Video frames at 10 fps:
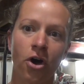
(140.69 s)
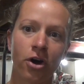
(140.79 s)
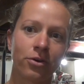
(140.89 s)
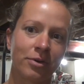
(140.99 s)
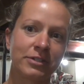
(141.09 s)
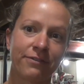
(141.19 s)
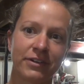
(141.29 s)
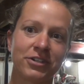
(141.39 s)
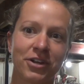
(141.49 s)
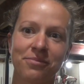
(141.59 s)
always
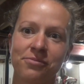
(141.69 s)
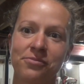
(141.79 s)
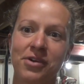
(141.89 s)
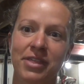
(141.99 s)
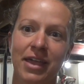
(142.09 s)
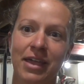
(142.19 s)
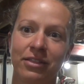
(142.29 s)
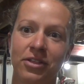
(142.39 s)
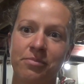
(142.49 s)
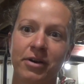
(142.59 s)
finish up with a
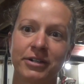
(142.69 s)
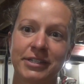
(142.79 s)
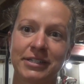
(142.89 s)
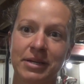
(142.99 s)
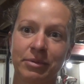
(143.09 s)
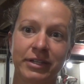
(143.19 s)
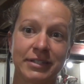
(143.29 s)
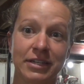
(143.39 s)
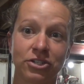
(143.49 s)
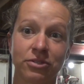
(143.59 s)
lumbar
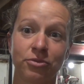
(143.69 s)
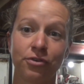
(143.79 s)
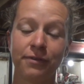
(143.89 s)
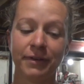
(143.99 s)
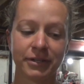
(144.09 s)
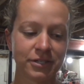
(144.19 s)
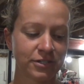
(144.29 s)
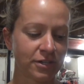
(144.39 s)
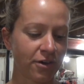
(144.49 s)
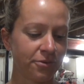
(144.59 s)
stabilization move.
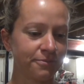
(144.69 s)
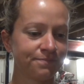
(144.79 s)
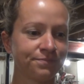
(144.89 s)
So